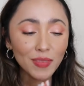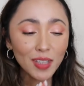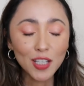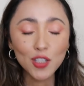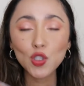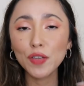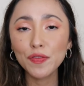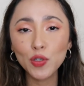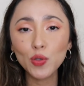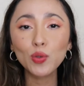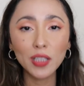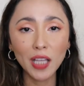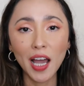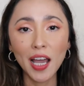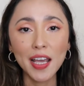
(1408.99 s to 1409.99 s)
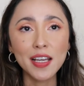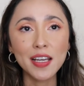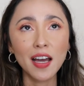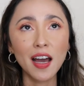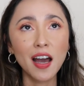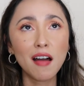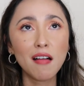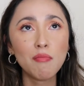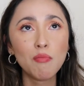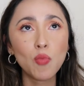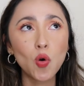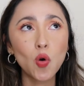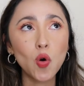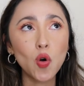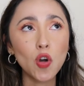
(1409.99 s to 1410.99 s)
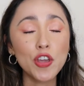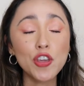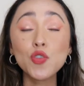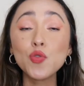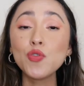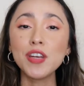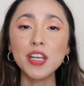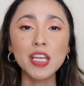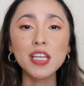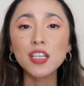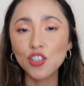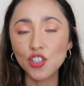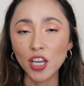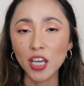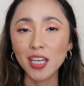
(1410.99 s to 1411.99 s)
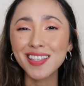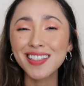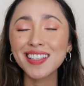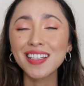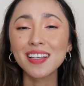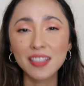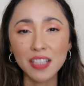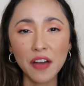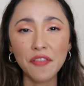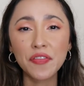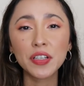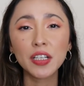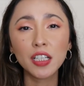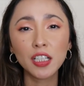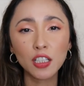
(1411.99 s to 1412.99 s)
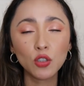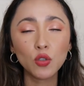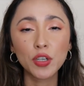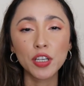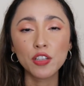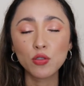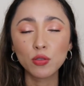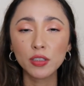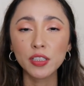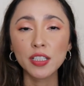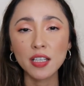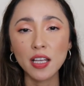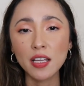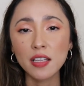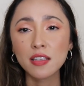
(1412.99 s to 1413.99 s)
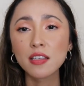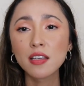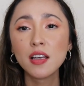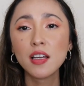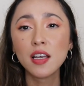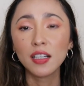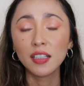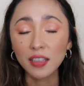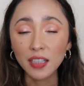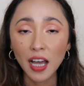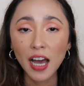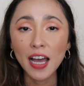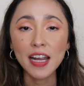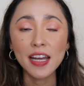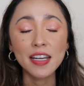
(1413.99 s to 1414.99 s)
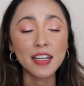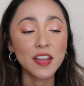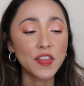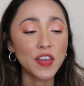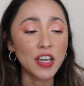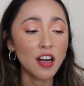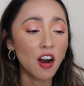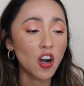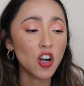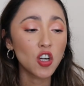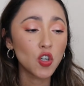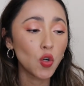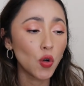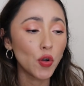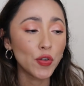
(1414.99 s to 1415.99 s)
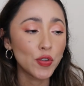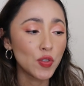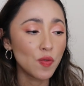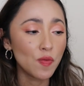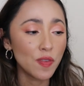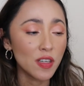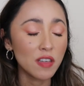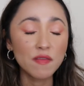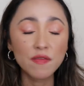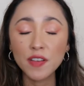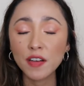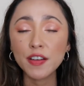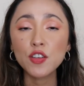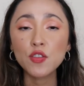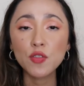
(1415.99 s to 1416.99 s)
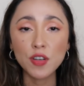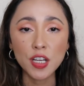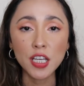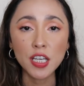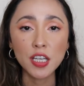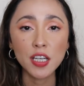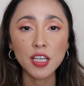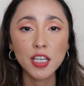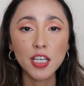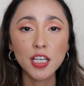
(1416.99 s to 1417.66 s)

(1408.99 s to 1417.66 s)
So if you like uh, more unique shades, definitely look into Lisa's line. They are going to be very unique,